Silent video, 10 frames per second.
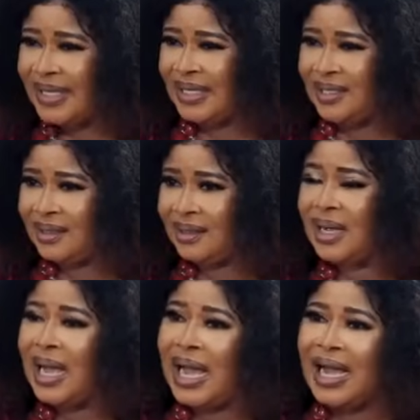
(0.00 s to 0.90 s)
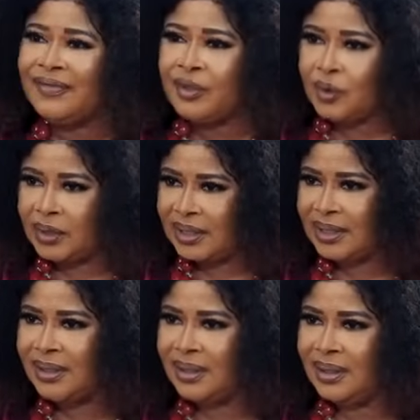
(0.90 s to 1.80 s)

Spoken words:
in turn have daughters,